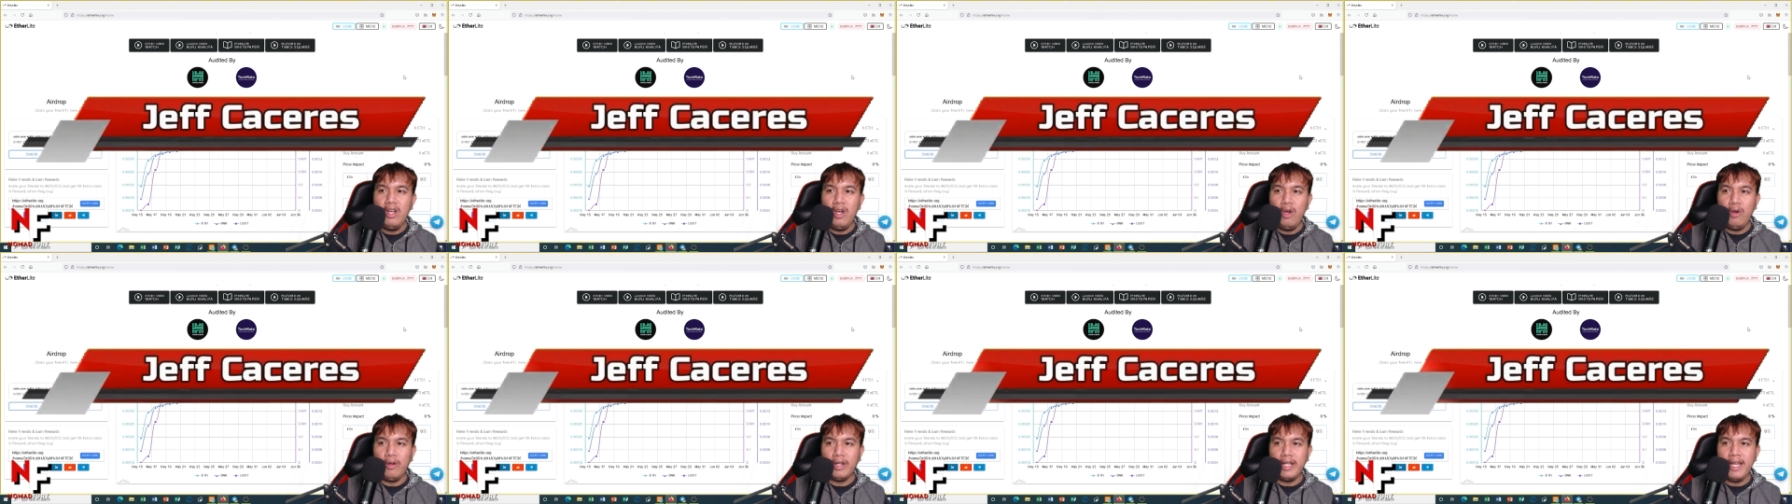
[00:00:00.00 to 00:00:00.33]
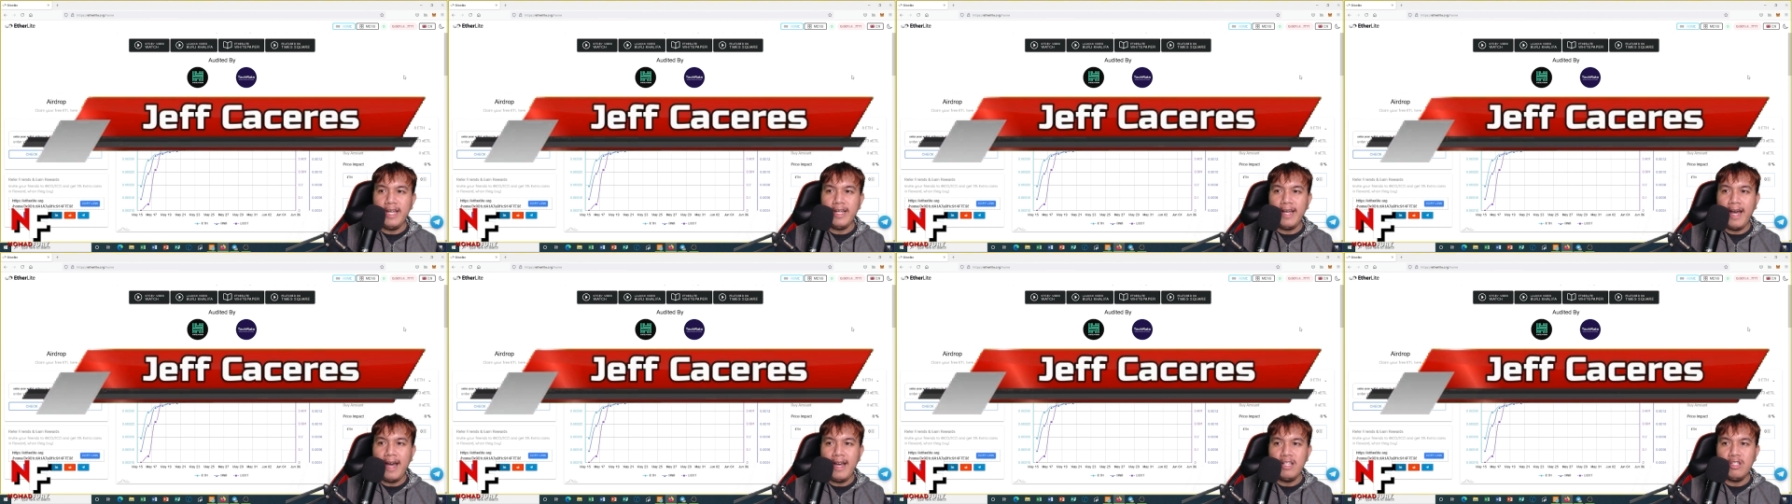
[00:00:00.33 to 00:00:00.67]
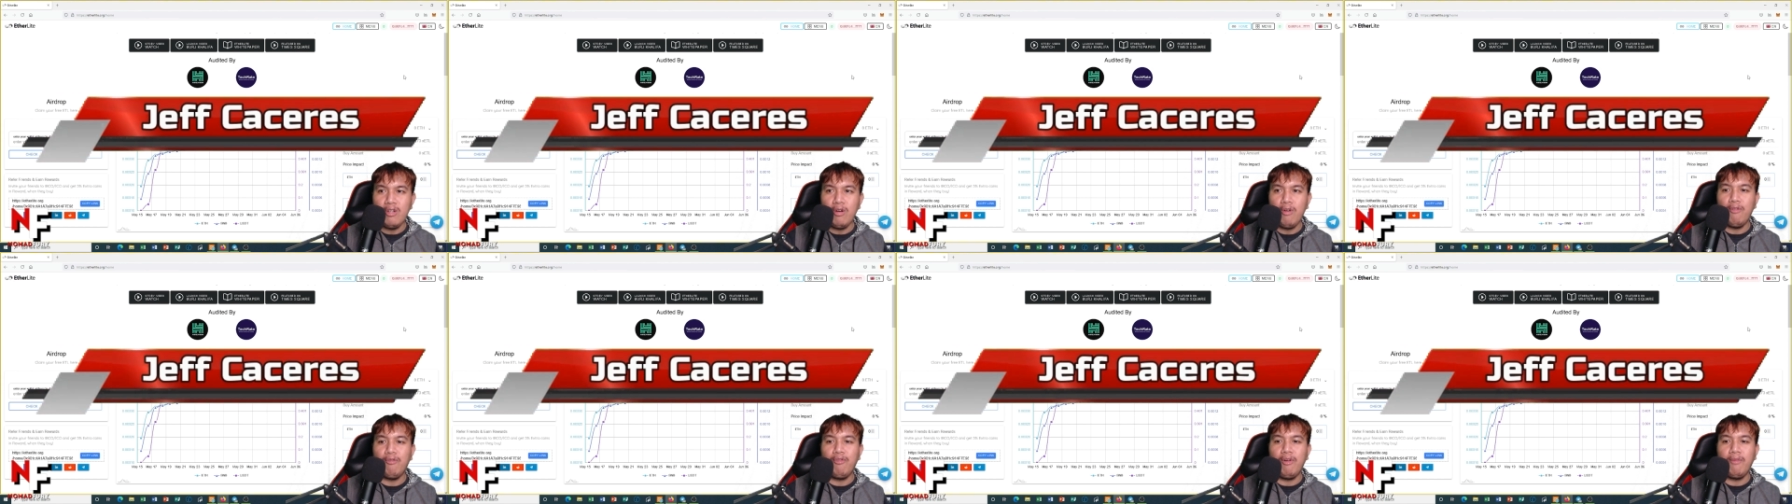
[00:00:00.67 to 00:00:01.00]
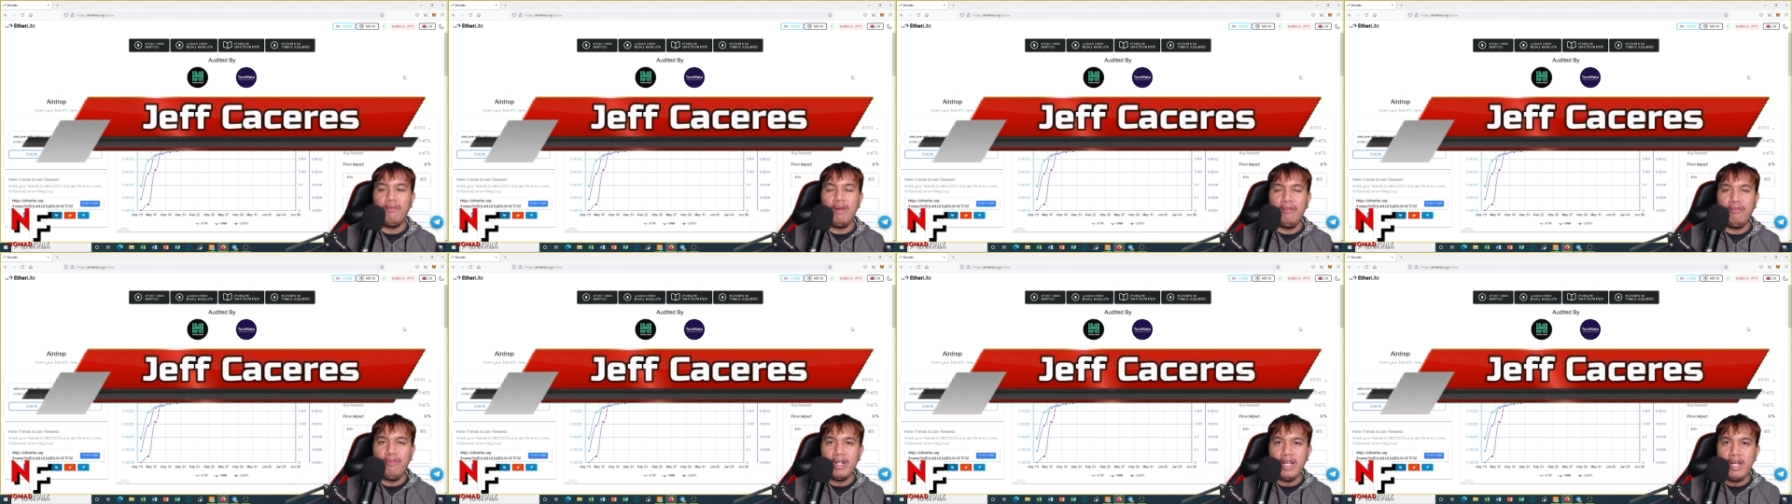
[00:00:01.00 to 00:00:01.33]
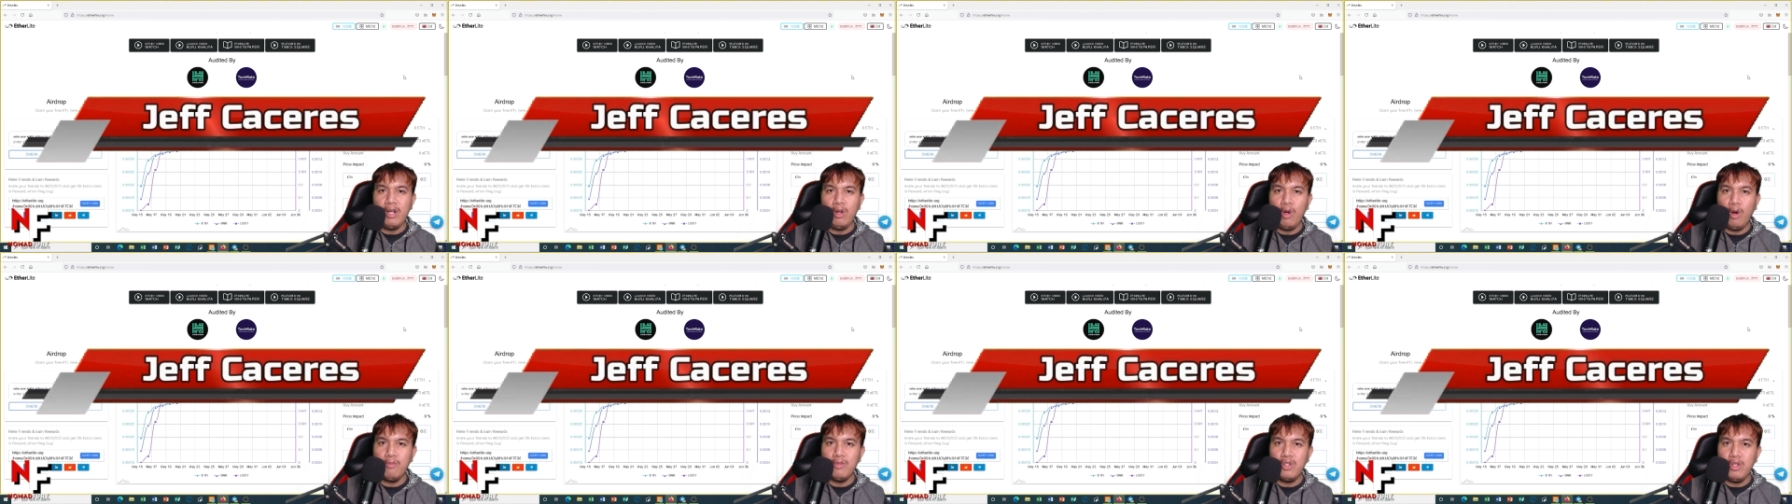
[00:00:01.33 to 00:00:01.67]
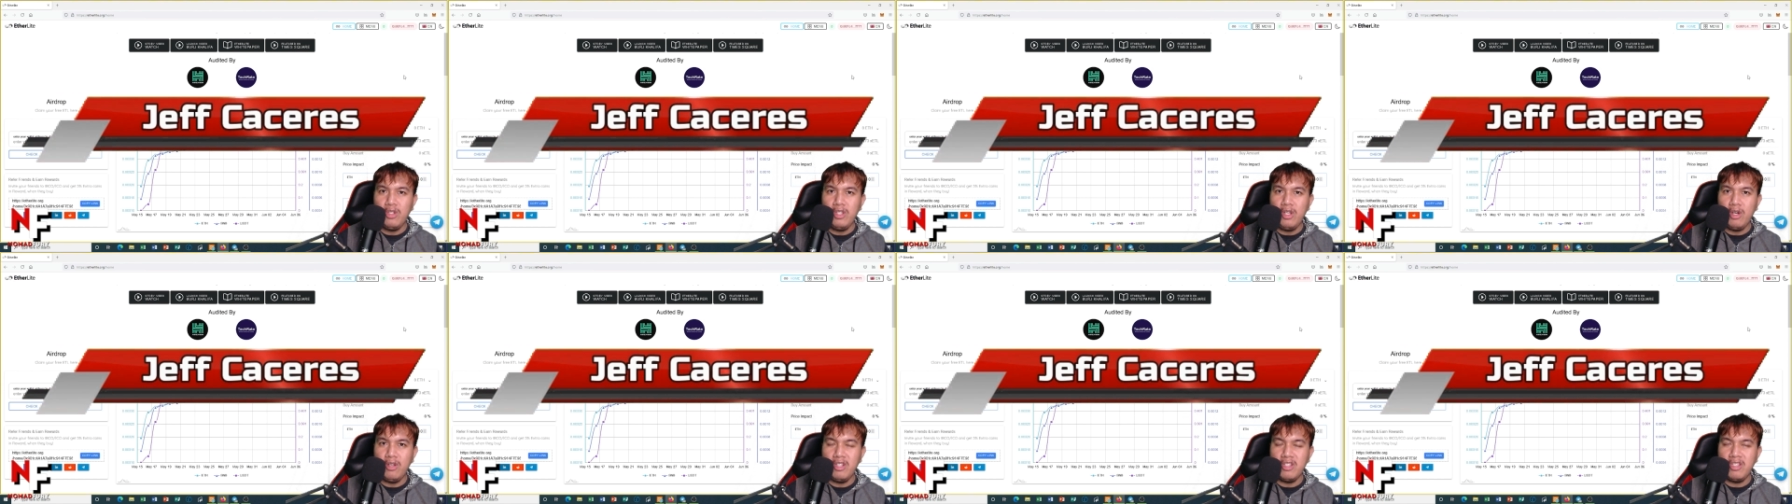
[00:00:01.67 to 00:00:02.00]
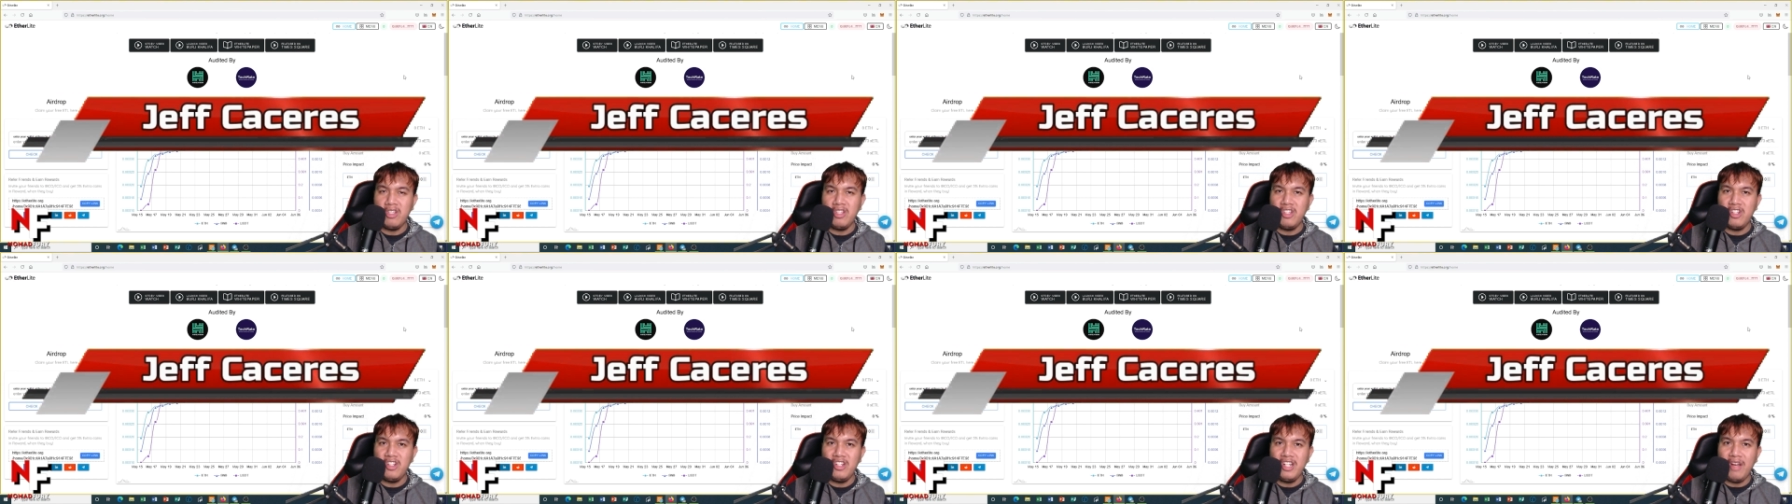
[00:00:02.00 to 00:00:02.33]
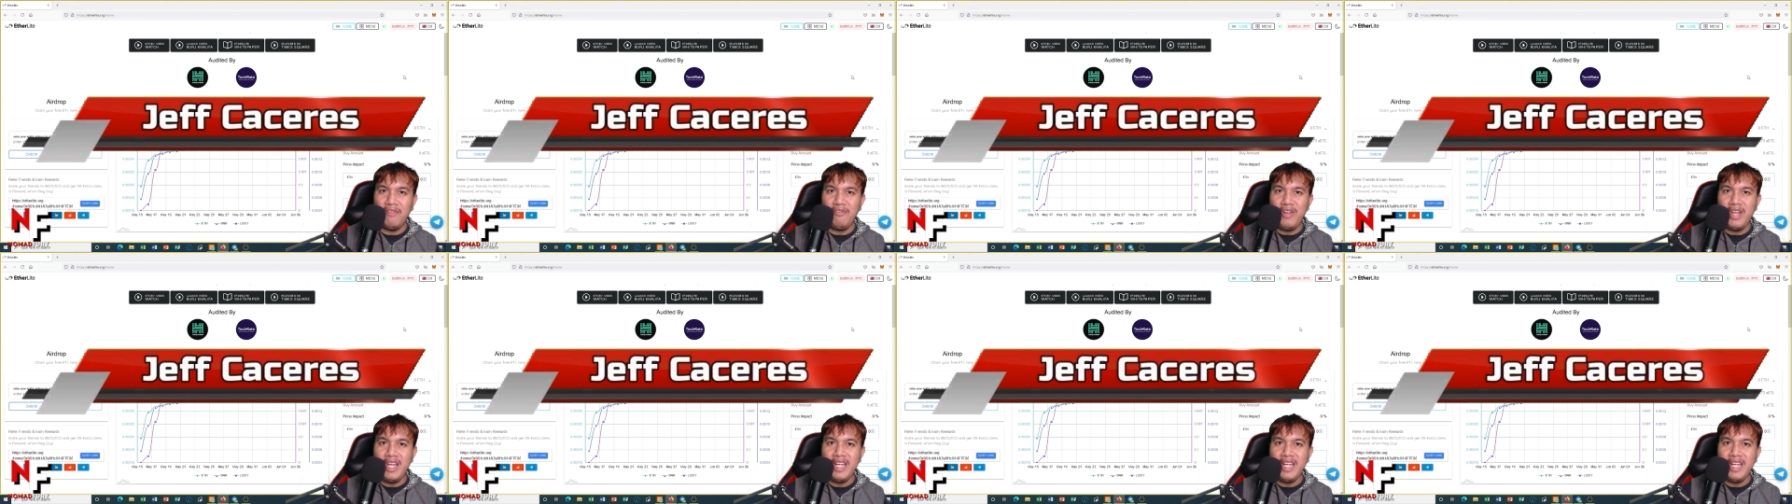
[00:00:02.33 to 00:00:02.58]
Okay, guys, so from my freaking home studio, this is Jeff,